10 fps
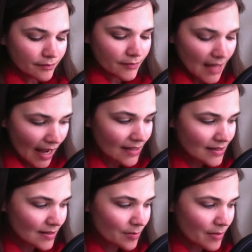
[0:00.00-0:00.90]

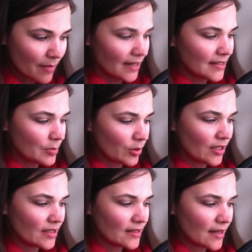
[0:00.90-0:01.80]
that's been my
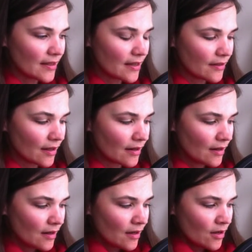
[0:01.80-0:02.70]
experience. I think that
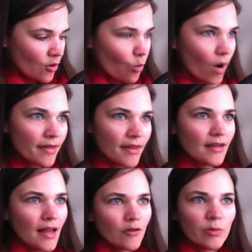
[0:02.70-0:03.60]
one thing
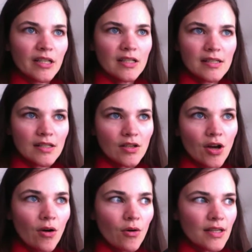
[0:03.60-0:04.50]
that everybody needs to
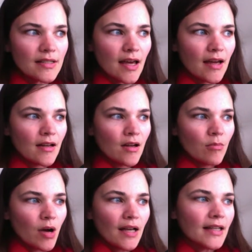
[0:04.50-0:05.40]
know is that
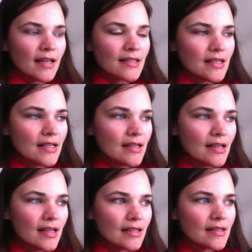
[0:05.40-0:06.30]

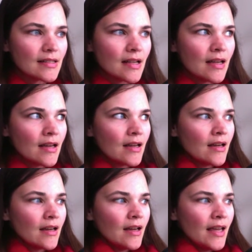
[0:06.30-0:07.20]
podcasting, it's
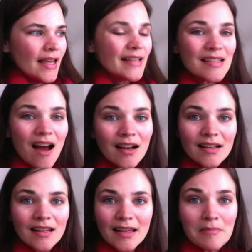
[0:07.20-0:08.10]
not
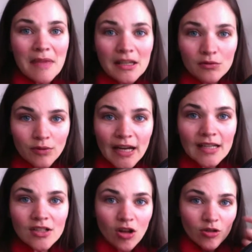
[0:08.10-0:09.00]
going to make it
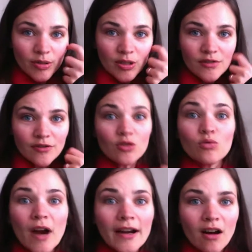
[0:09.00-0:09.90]
rain dollar bills for you
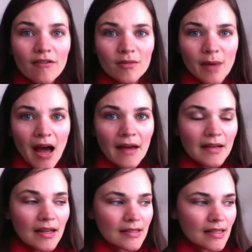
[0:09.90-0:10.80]
right off the bat.
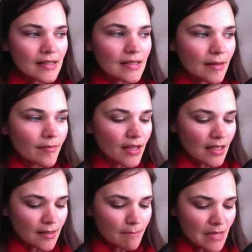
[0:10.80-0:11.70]
It's
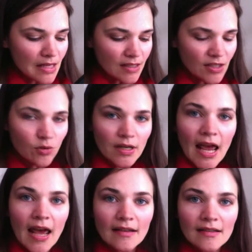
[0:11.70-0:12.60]
a means to an
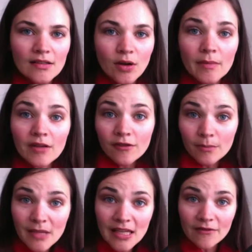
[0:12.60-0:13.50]
end. So, for
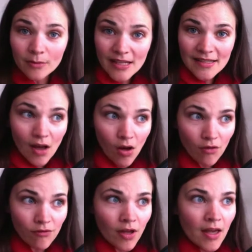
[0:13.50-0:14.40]

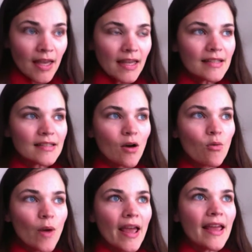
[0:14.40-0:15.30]
myself, it's a
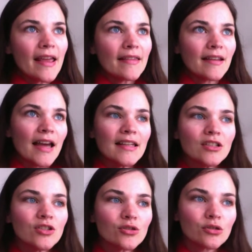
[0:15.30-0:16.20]
way that I
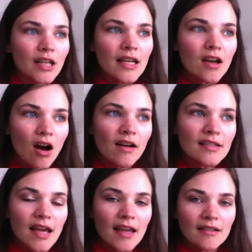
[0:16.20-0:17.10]
can create
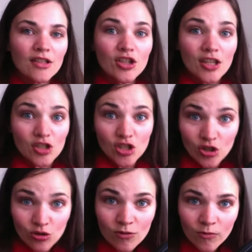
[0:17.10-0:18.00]
content that's
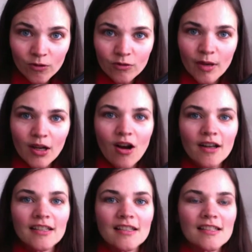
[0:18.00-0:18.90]
useful for my
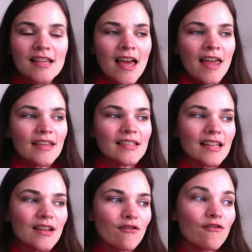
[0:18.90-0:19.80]
audience, that's
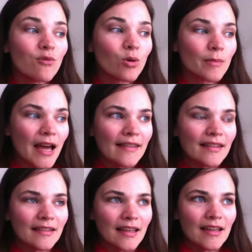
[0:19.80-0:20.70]
in a format
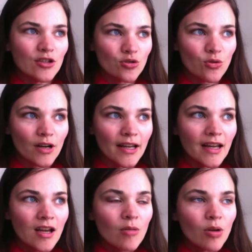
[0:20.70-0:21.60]
that they enjoy,
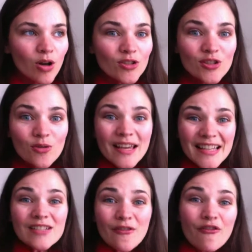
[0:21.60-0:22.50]
but also
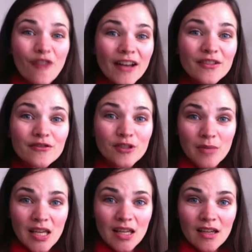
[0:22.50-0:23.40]
it's fun for
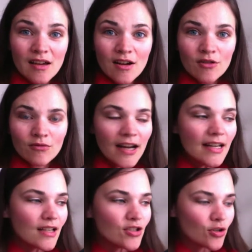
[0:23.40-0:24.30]
me,
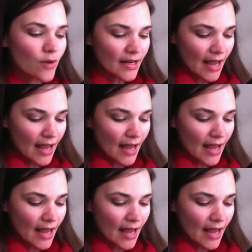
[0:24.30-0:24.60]
right? And so,